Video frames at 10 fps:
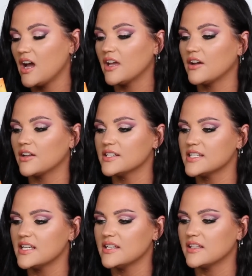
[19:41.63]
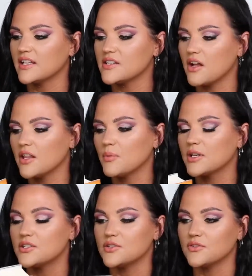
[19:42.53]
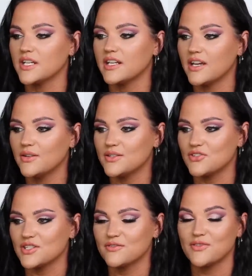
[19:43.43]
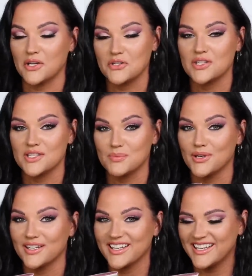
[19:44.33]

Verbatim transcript: I honestly, that's all I want to do right now is just finish this book.